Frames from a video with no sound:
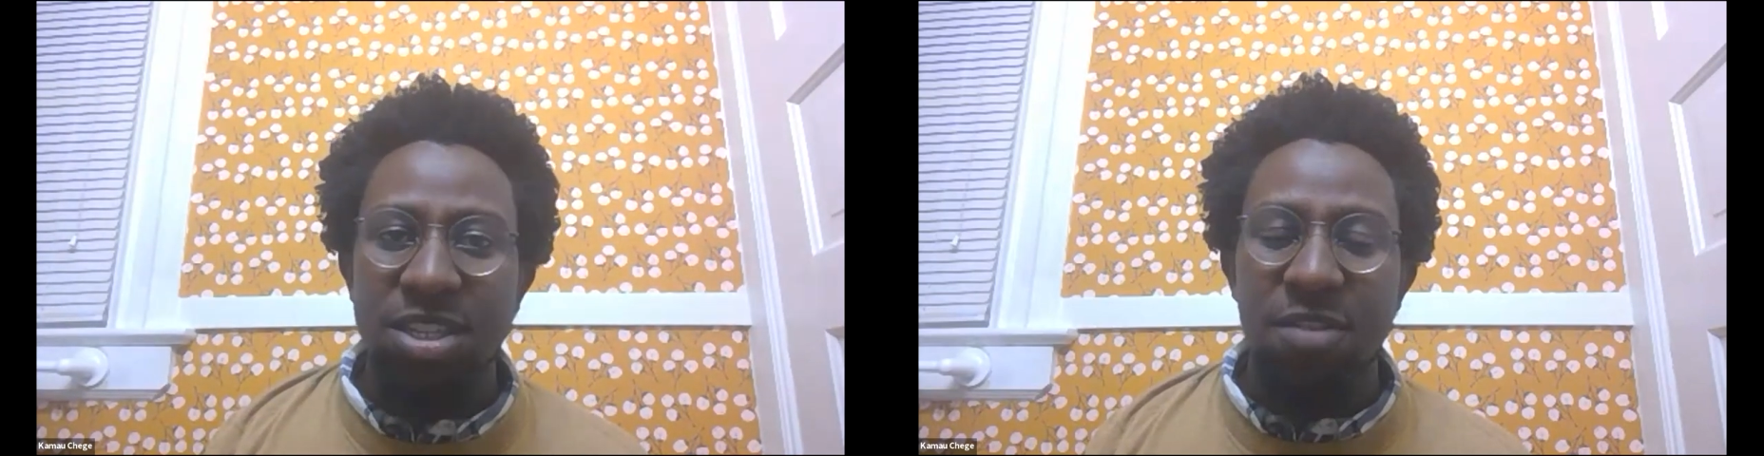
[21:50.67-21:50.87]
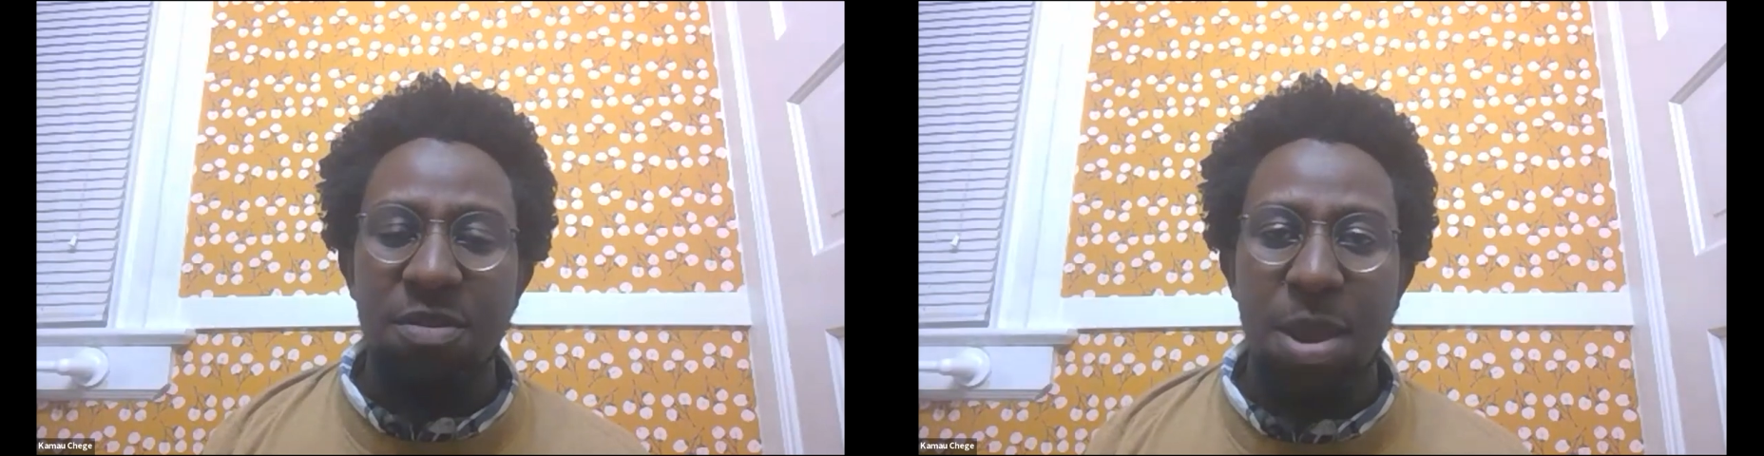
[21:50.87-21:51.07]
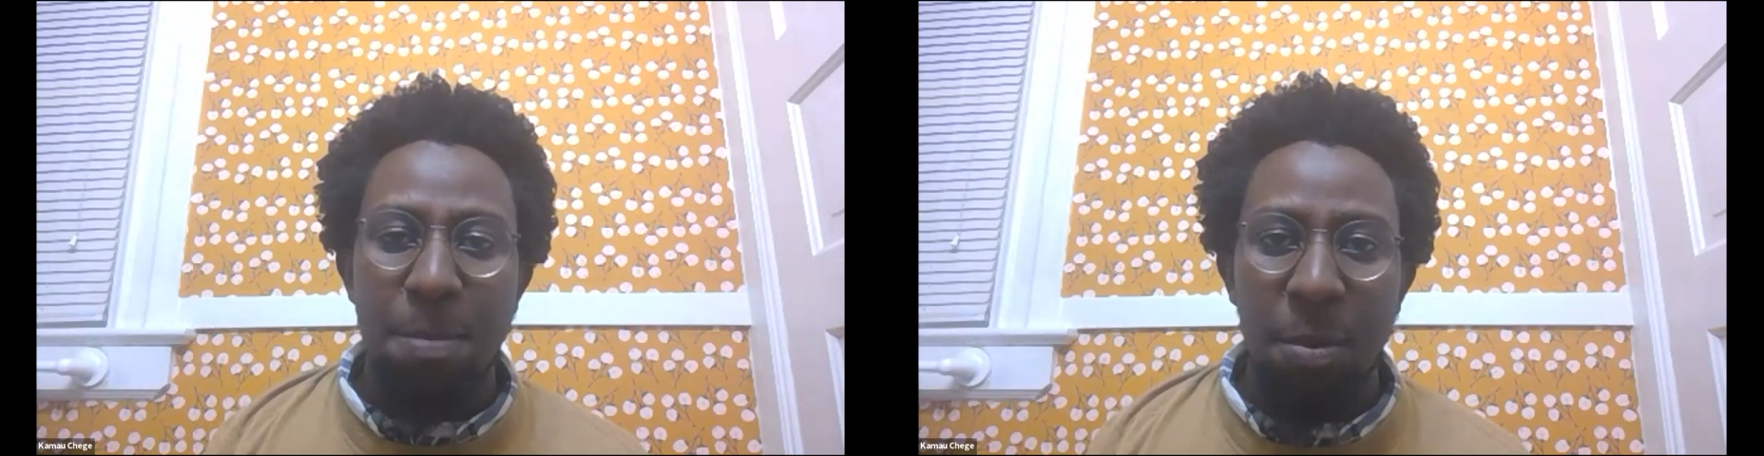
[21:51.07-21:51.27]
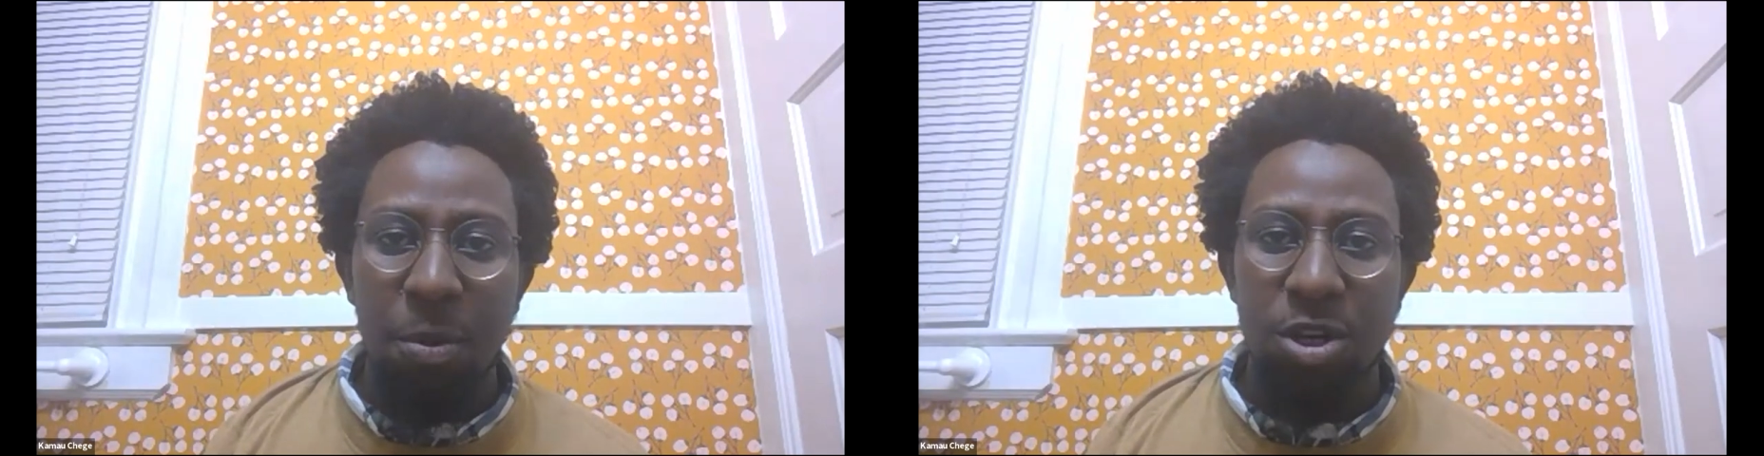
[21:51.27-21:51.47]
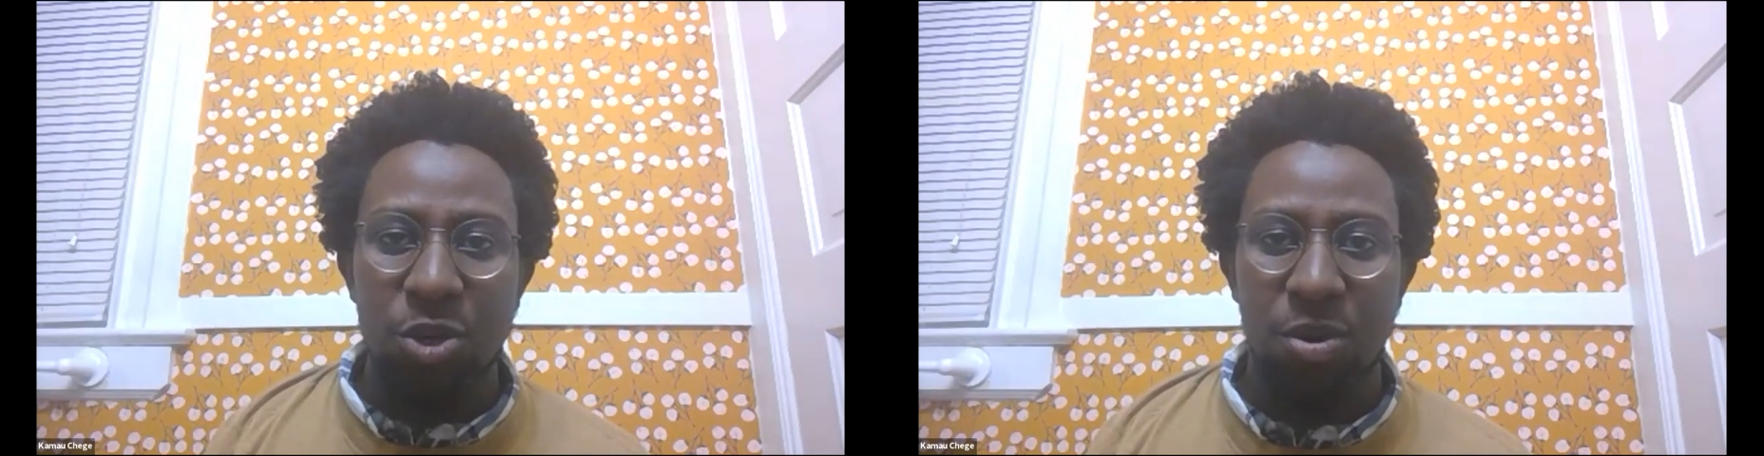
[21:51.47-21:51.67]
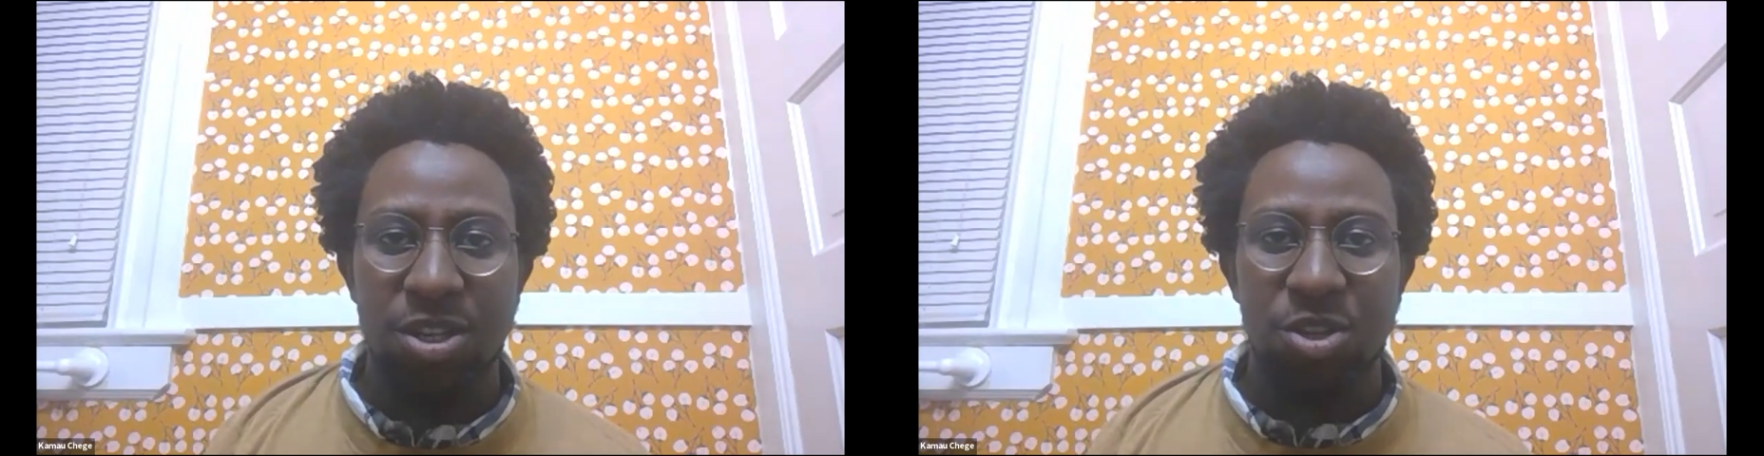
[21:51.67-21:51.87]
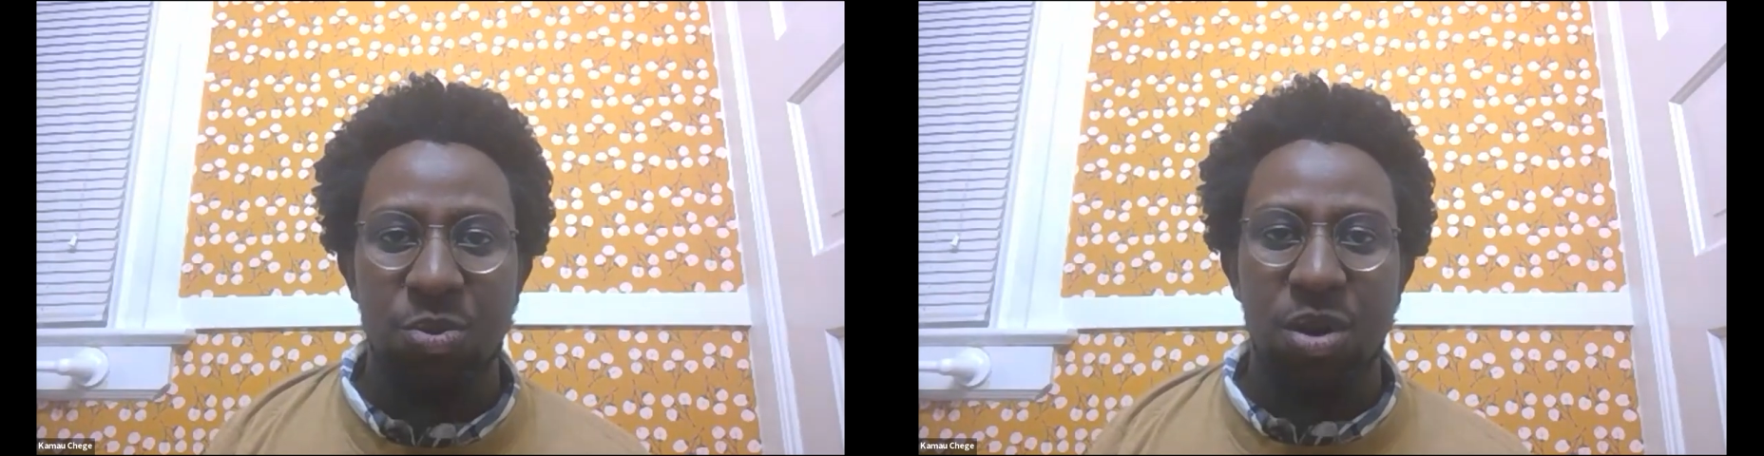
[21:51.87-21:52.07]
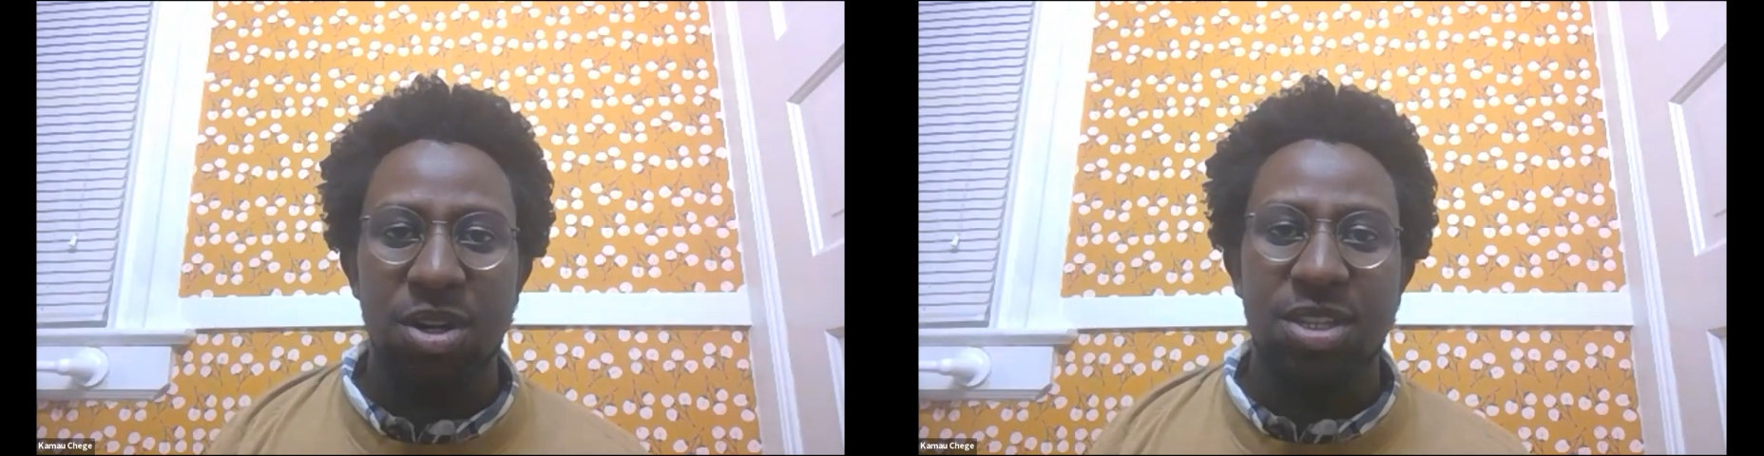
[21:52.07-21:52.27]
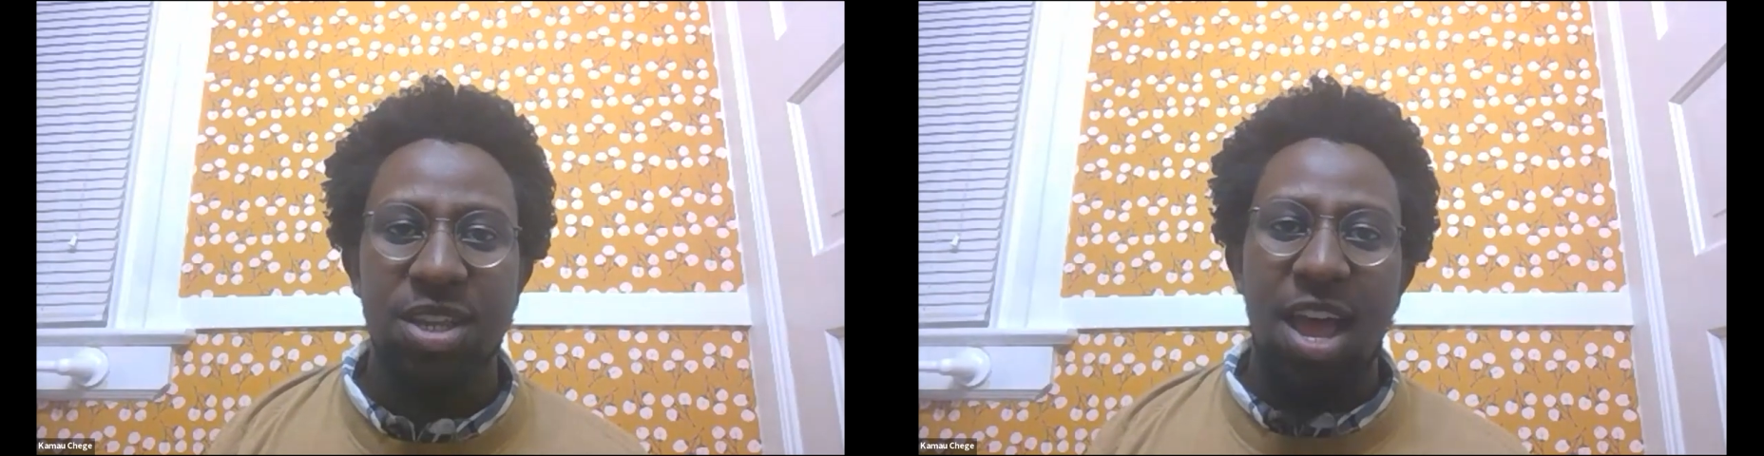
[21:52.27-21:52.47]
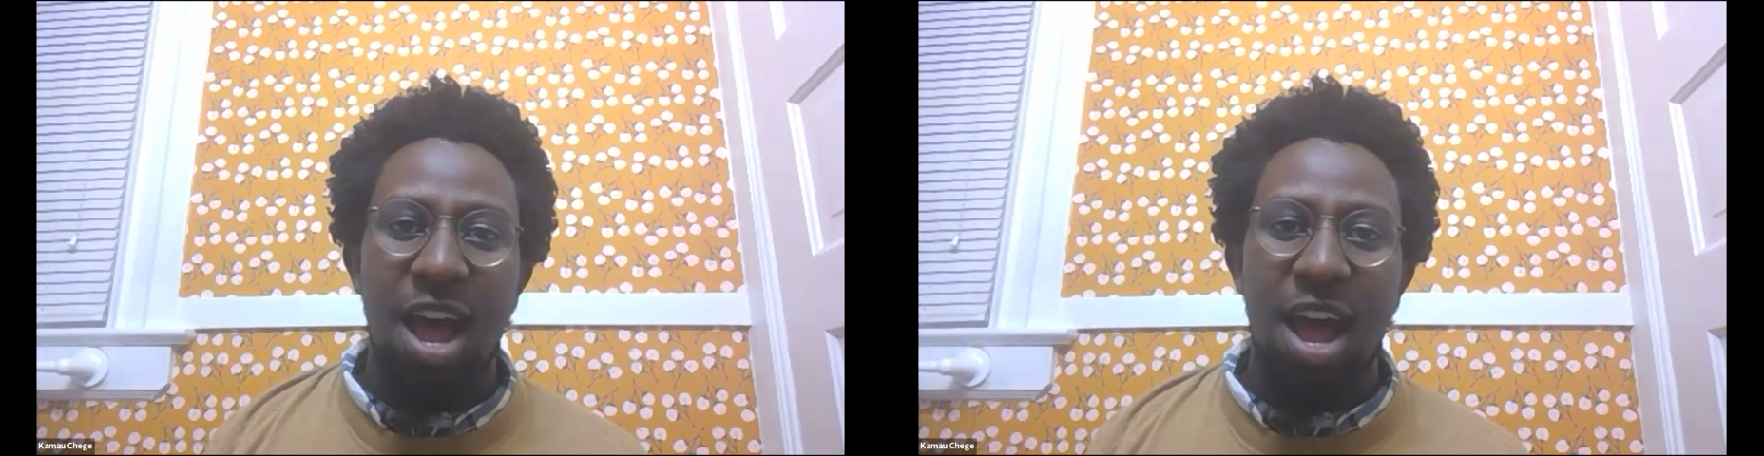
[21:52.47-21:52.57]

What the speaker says: giving people more choices works,